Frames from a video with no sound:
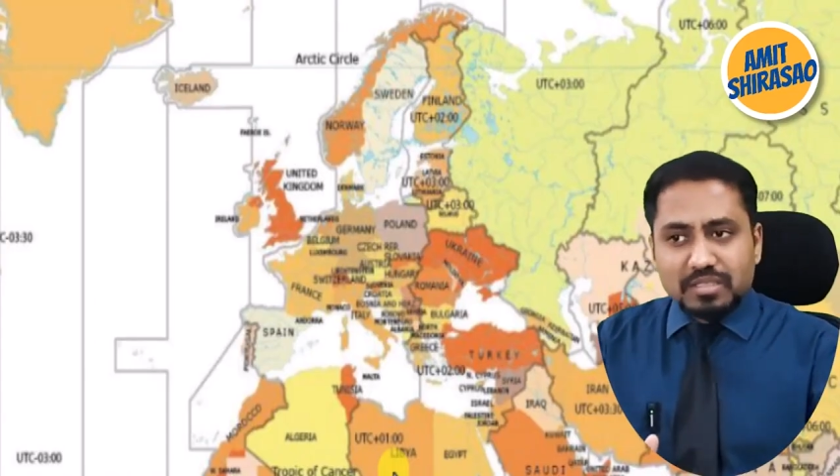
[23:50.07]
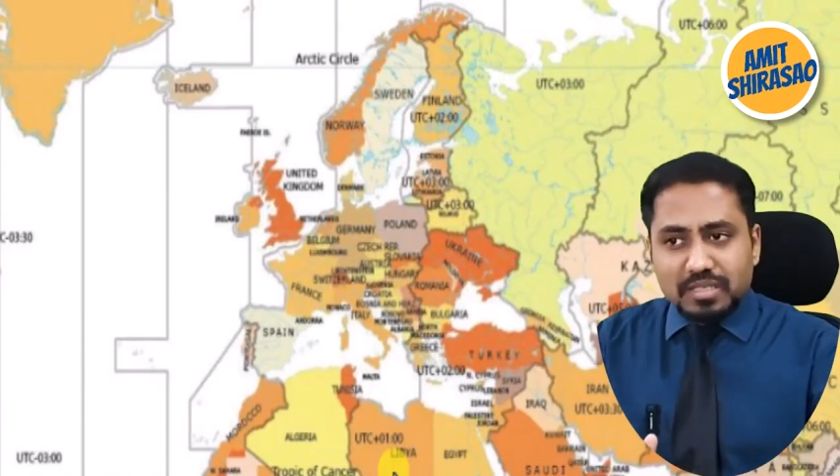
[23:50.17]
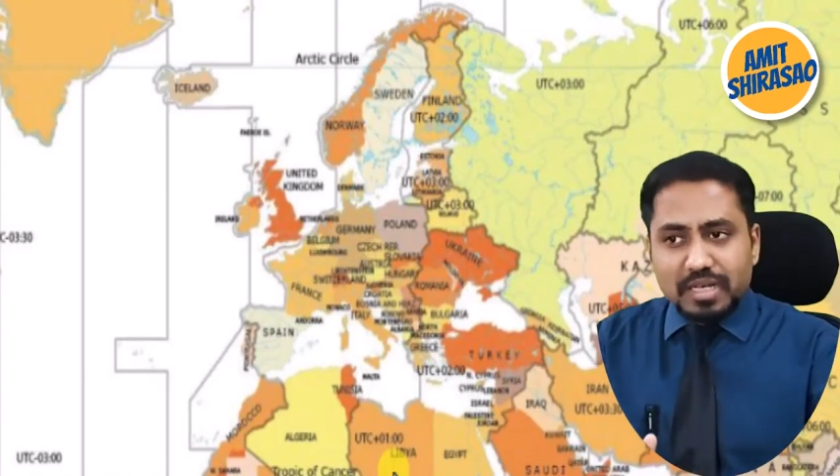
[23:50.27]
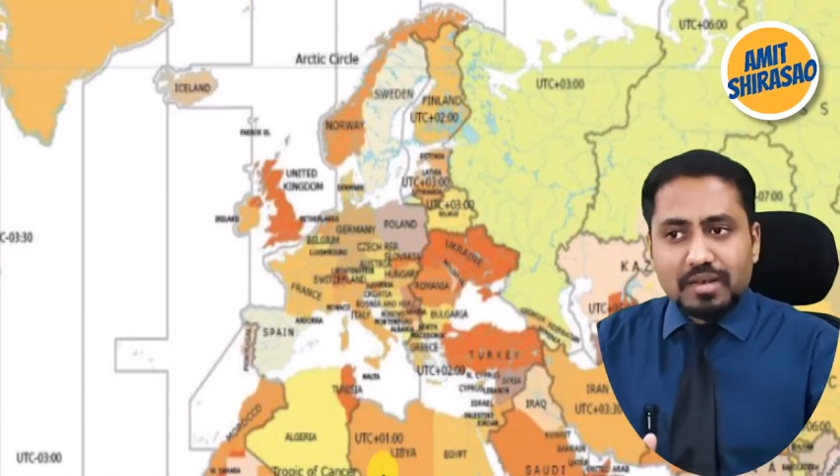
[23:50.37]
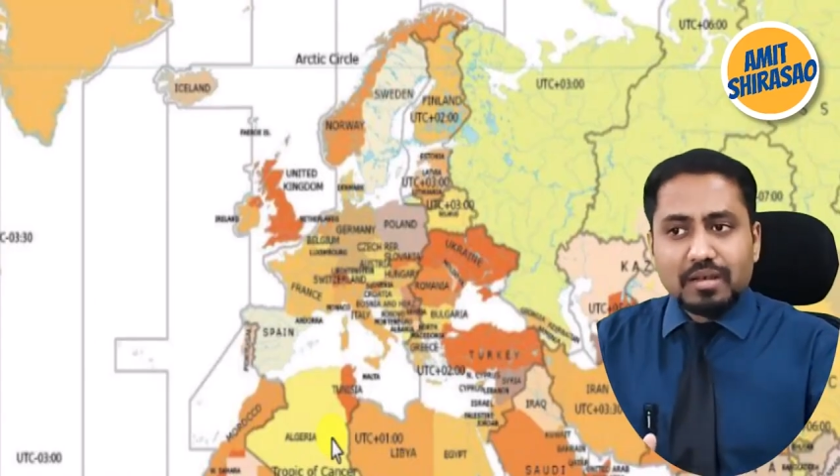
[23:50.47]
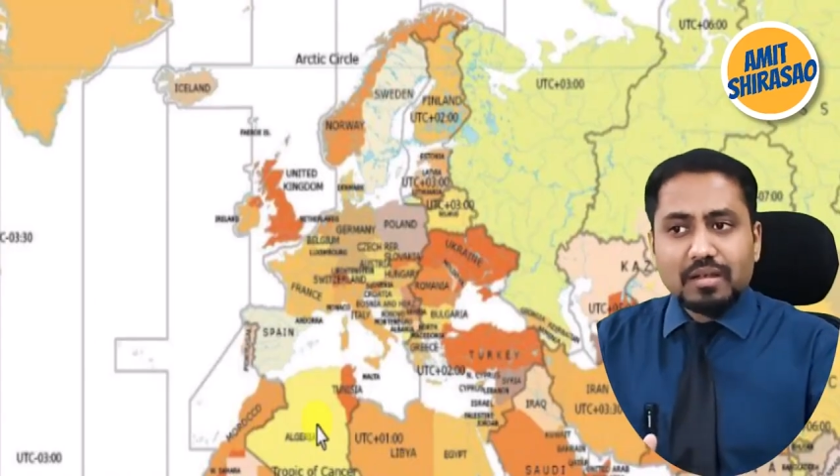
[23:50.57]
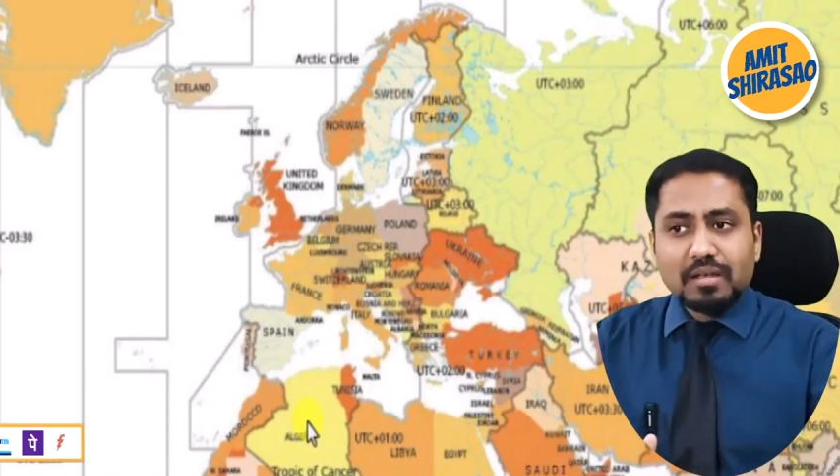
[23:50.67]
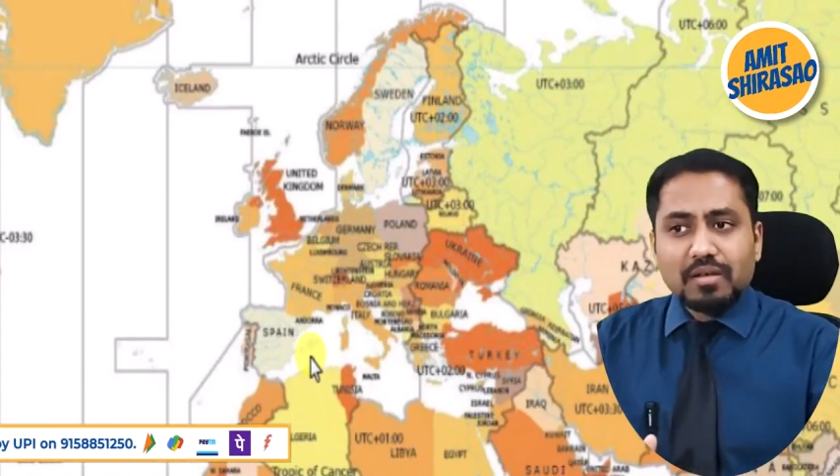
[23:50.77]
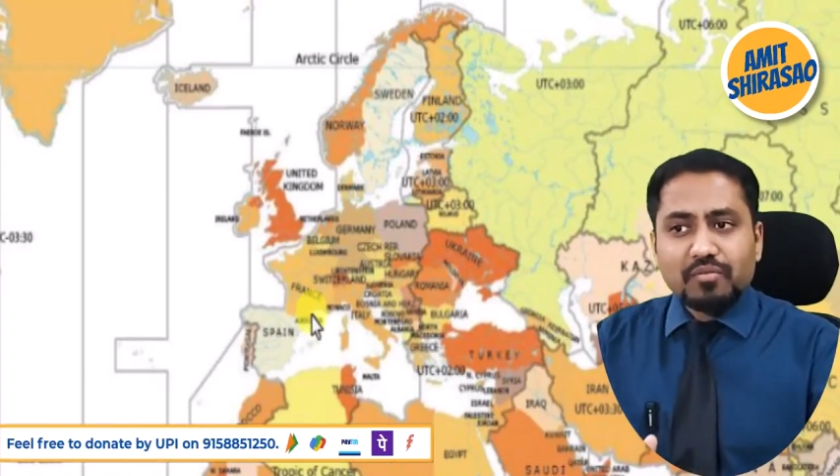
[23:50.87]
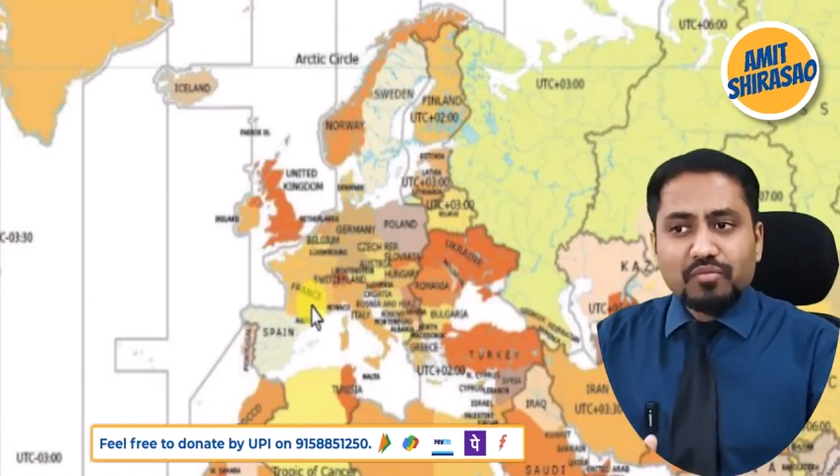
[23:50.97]
still
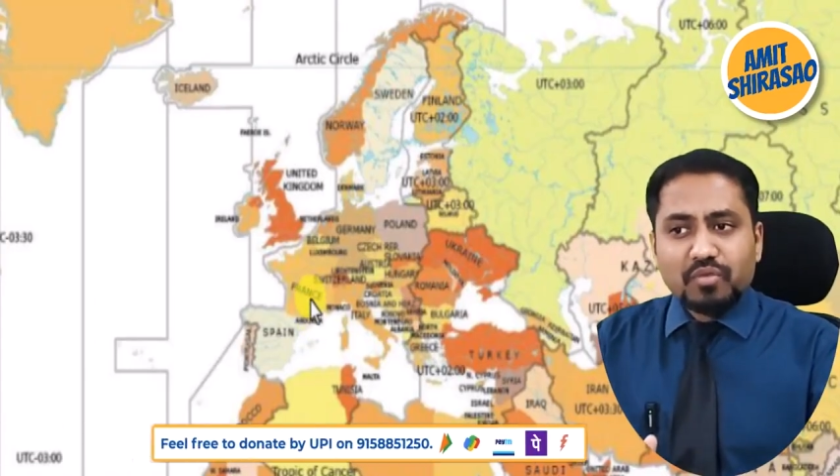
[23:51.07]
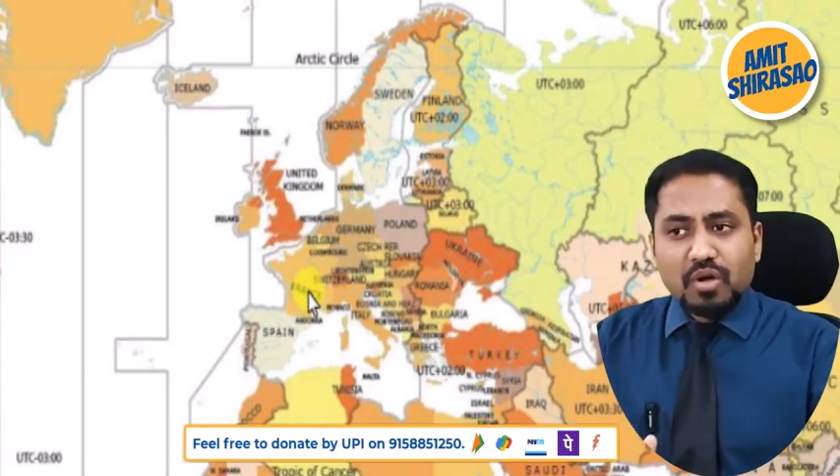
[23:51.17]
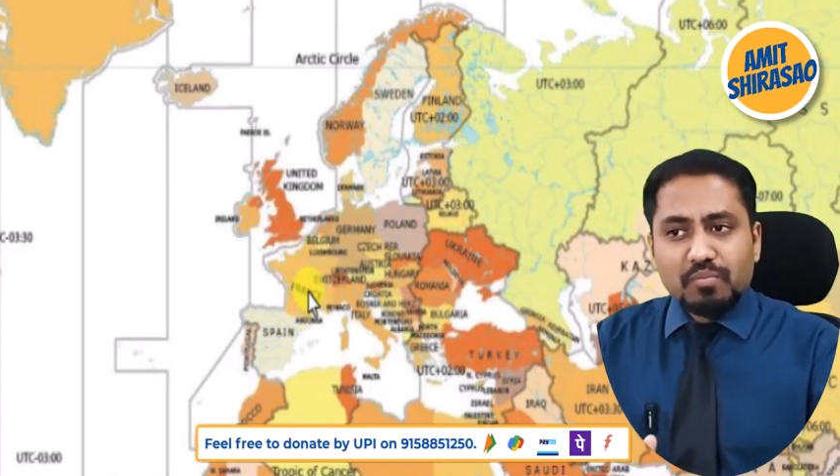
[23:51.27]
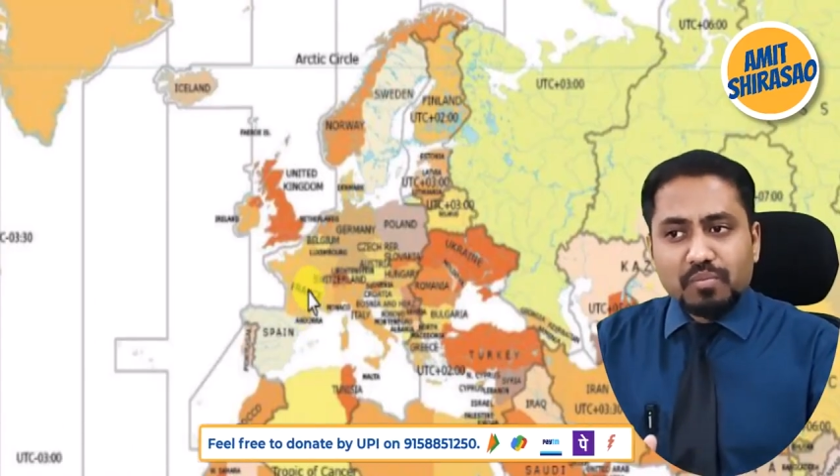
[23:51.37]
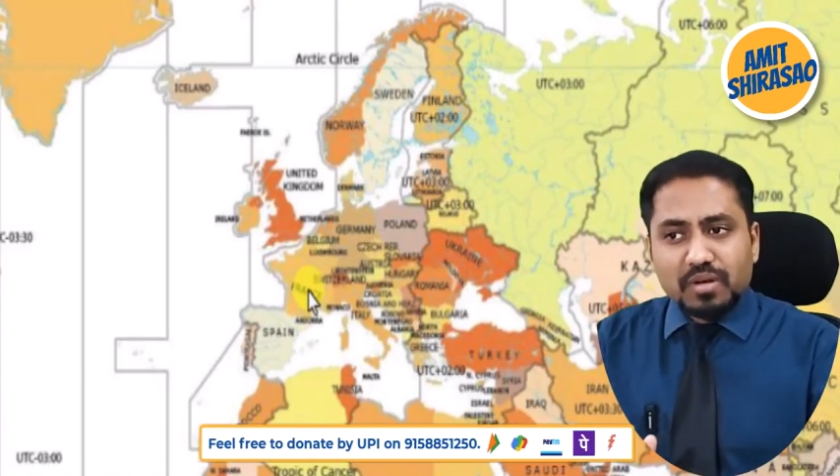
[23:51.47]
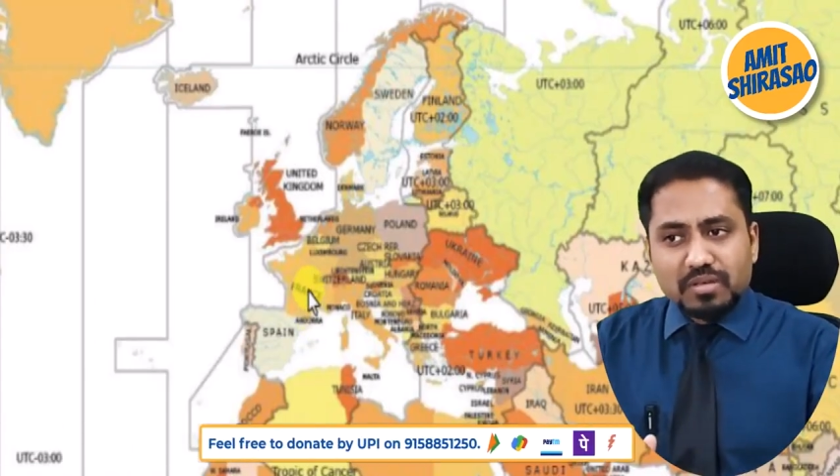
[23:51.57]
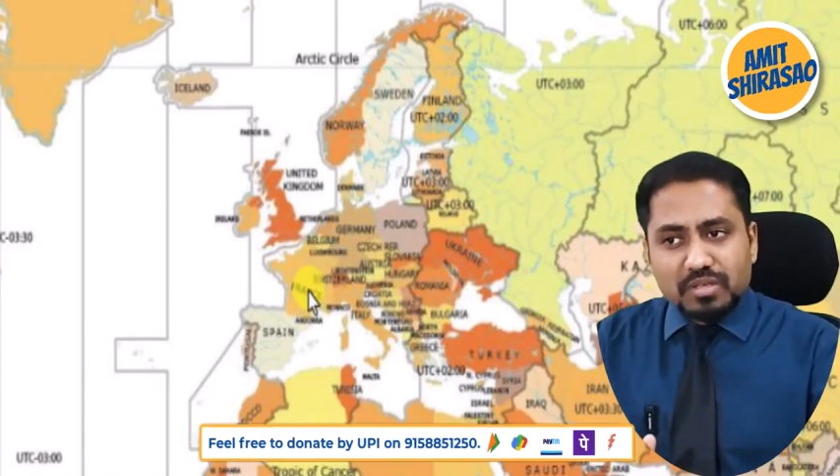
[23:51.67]
from